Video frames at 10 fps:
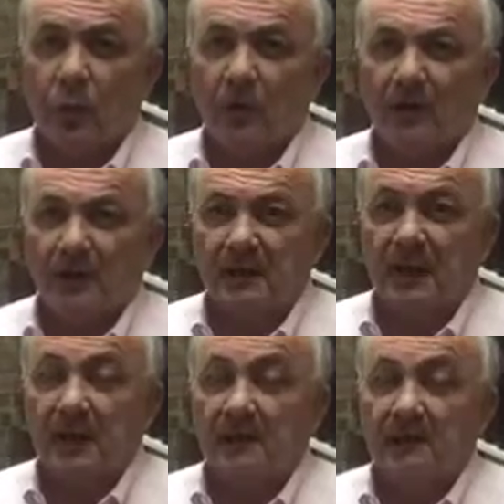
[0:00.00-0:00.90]
When they
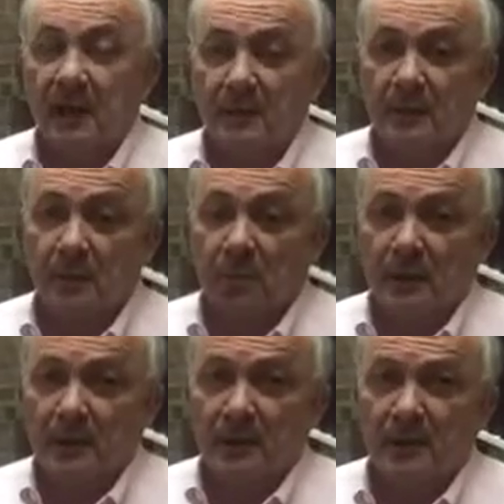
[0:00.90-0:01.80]
gave
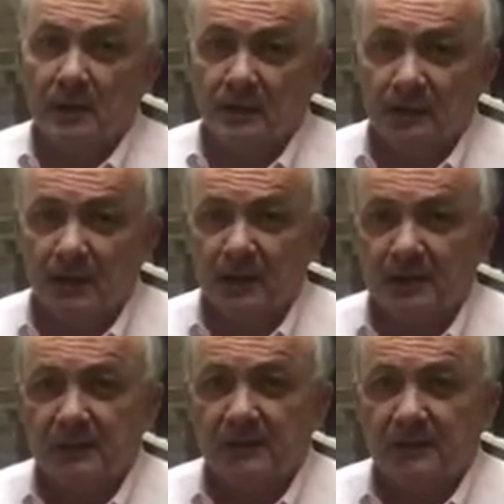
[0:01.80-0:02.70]
Hemingway the
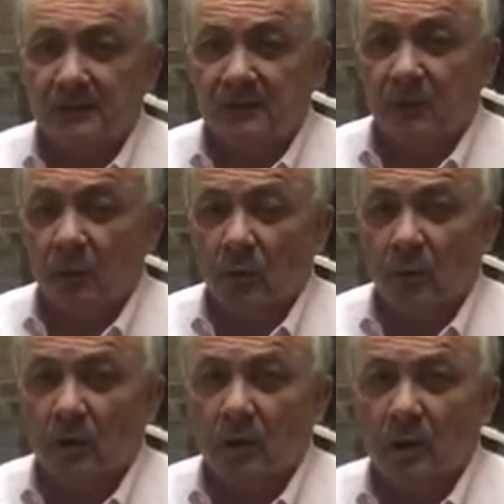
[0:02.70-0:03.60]

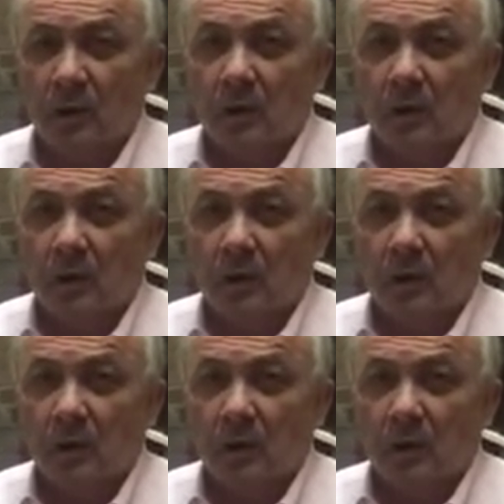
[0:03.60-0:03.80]
1954